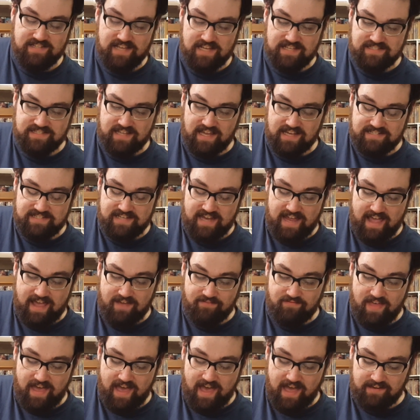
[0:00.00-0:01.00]
It's nice to
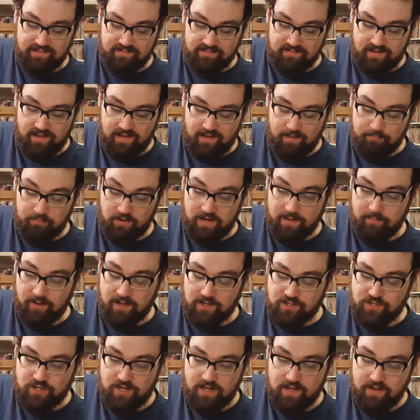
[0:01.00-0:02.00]
have that, and pretty
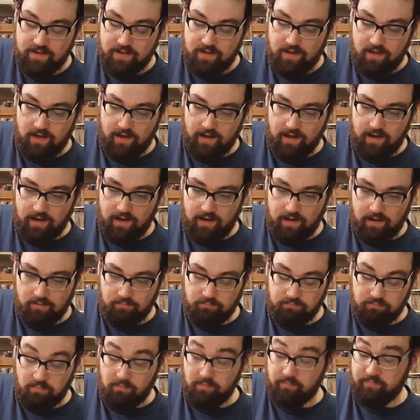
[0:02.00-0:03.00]
much the
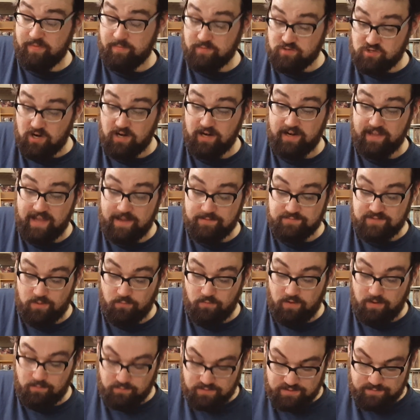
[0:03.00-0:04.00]
majority of games I
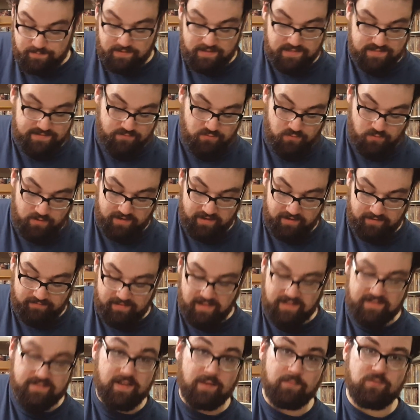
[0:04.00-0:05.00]
won was because of 20, and
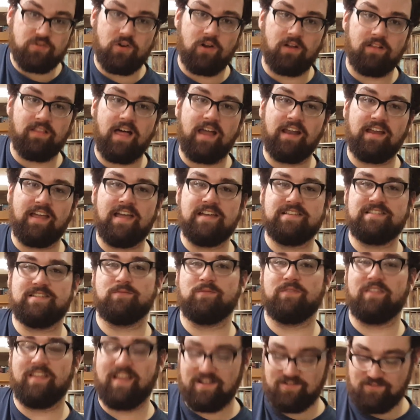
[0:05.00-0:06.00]
that's, I'm sure, a lot of cases
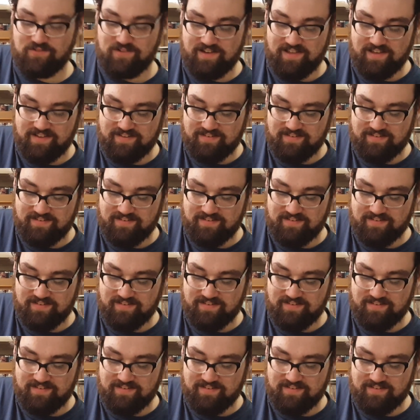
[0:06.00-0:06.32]
with Android.